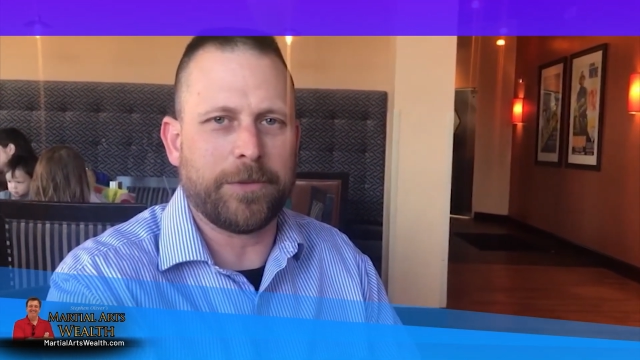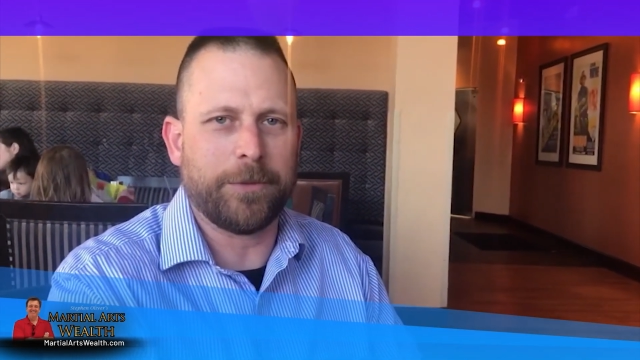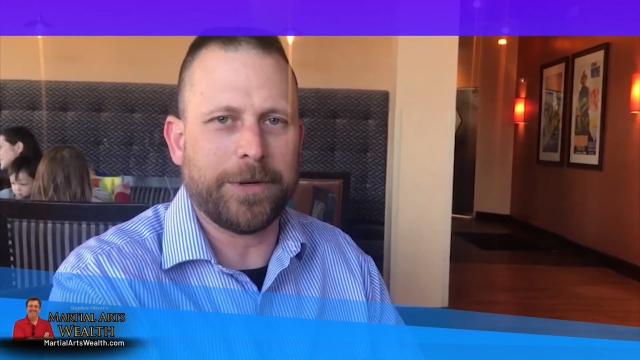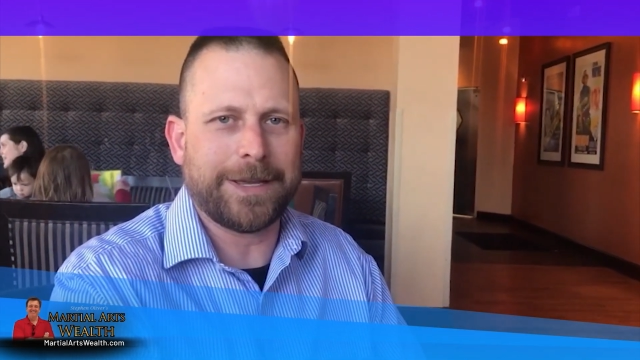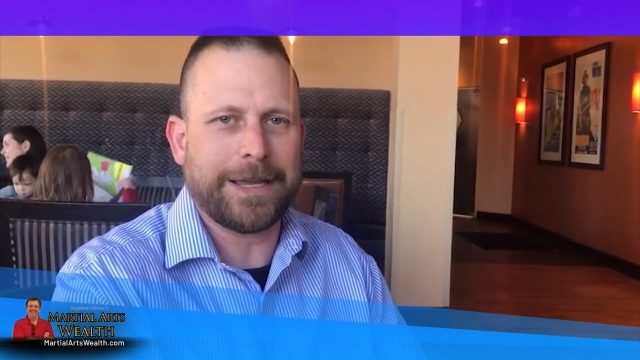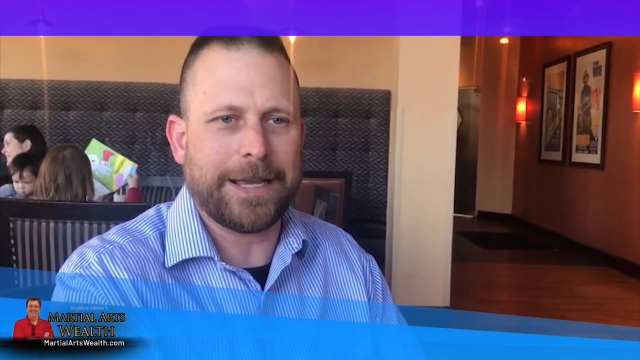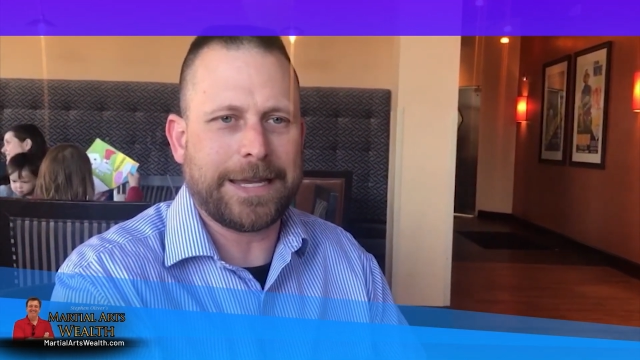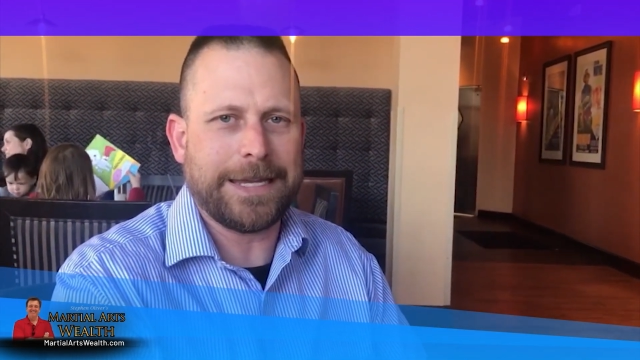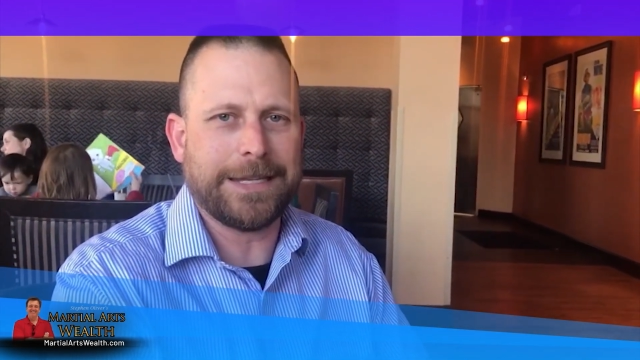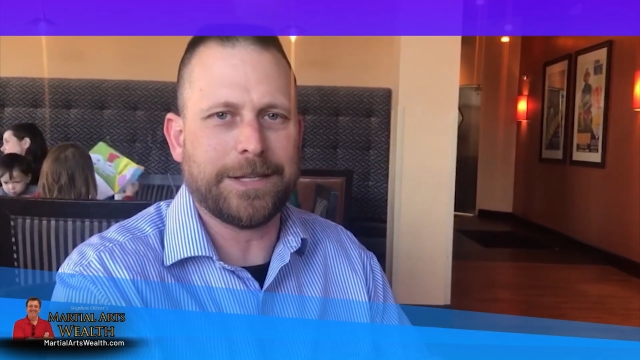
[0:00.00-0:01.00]
But they're really
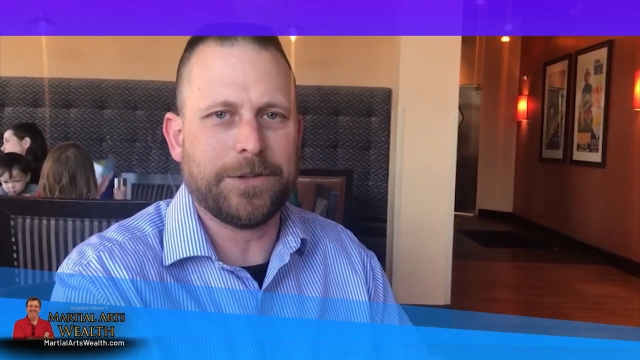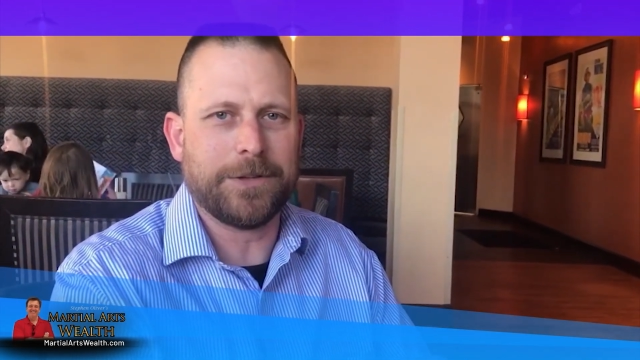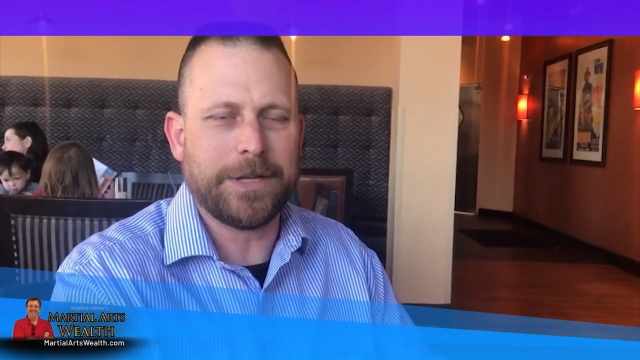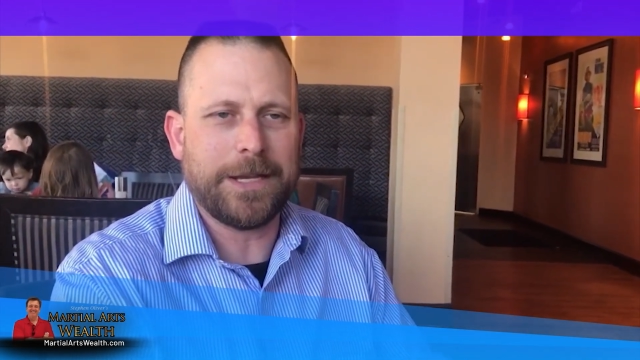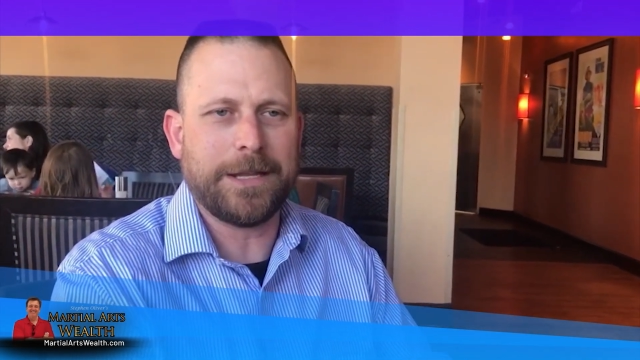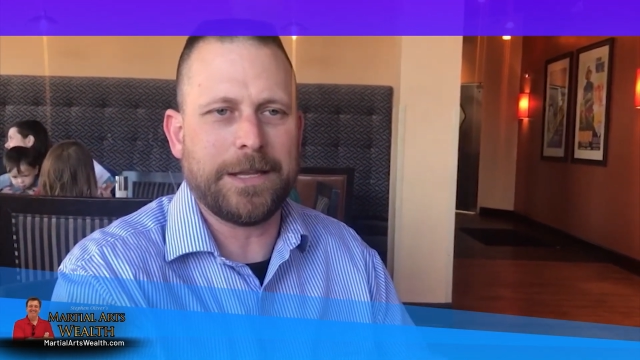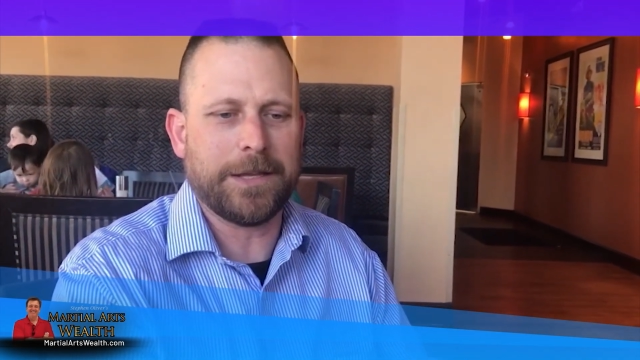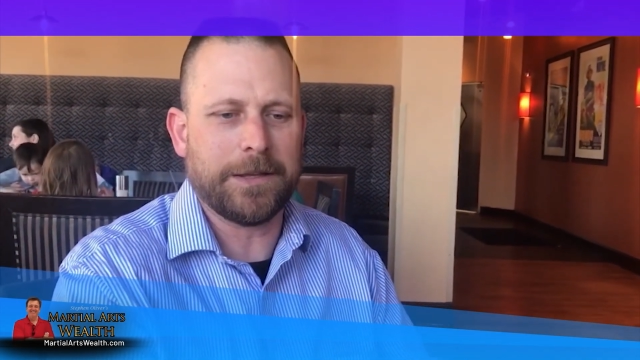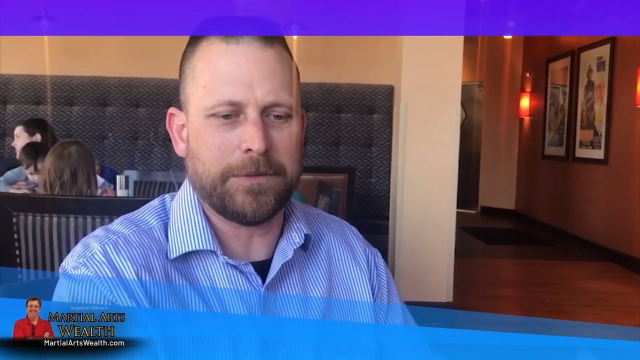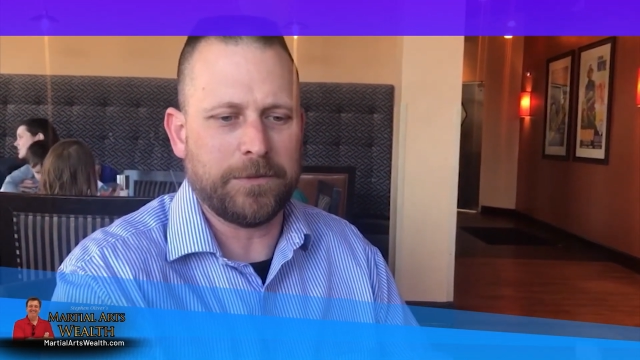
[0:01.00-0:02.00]
like in in
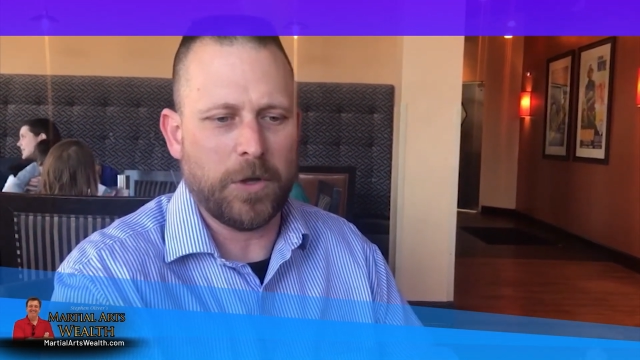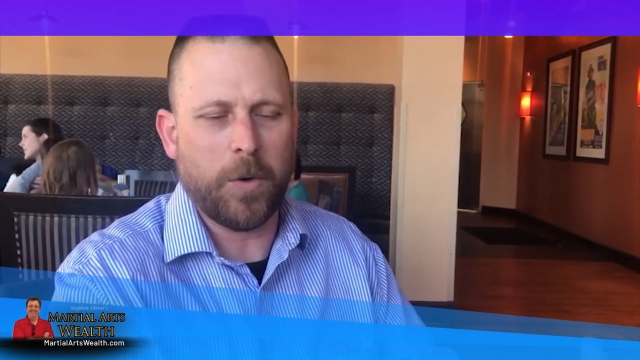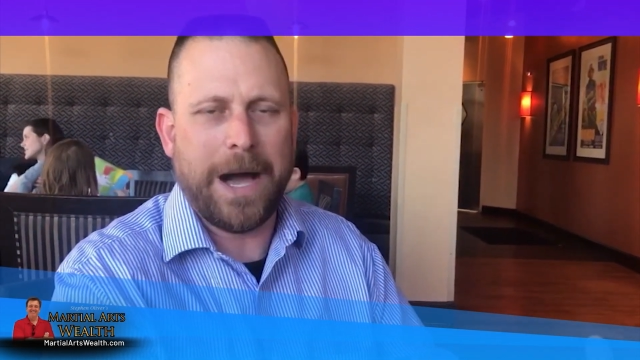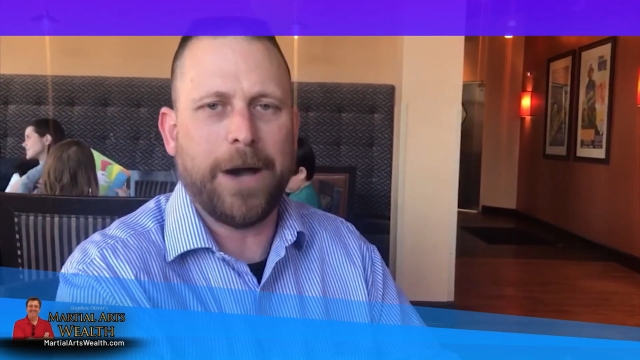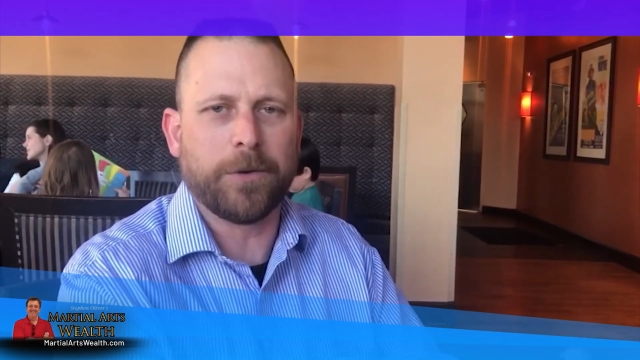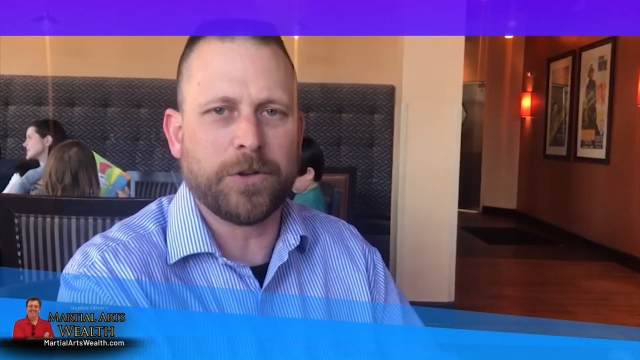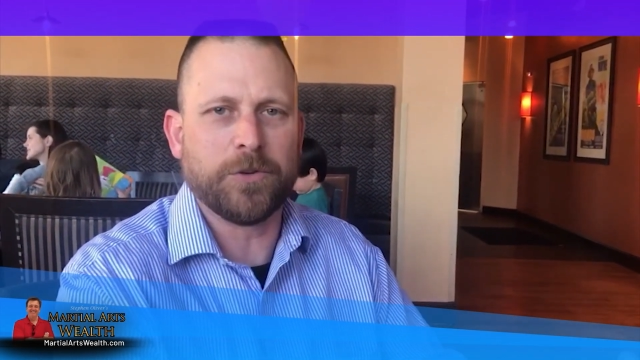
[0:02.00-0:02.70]
the know how to